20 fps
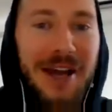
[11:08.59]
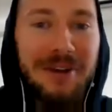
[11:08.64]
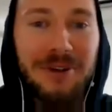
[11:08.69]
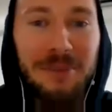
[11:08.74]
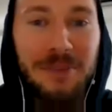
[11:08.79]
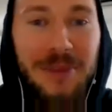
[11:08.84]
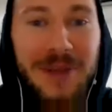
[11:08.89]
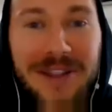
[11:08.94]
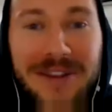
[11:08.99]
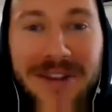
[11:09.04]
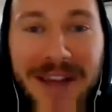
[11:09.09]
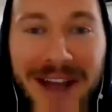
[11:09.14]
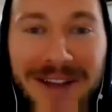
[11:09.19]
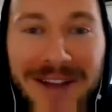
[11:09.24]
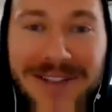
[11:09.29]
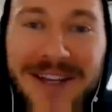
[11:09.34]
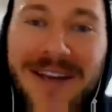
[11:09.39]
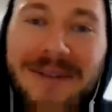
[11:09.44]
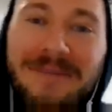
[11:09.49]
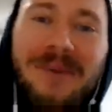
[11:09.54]
repeat that.
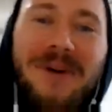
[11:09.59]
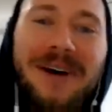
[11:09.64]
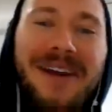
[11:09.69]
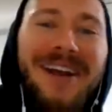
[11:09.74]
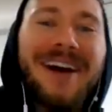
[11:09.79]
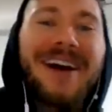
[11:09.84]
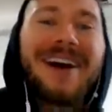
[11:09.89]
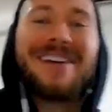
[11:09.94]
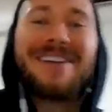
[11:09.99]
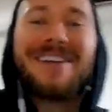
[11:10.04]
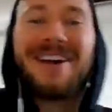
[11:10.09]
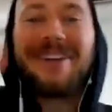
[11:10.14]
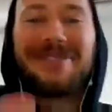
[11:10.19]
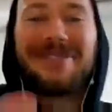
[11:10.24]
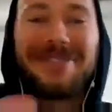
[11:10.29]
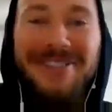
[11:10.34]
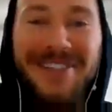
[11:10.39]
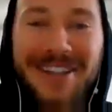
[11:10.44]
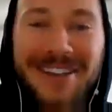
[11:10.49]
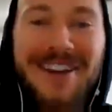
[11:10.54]
But no,
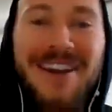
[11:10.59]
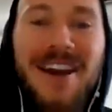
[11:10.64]
just kidding.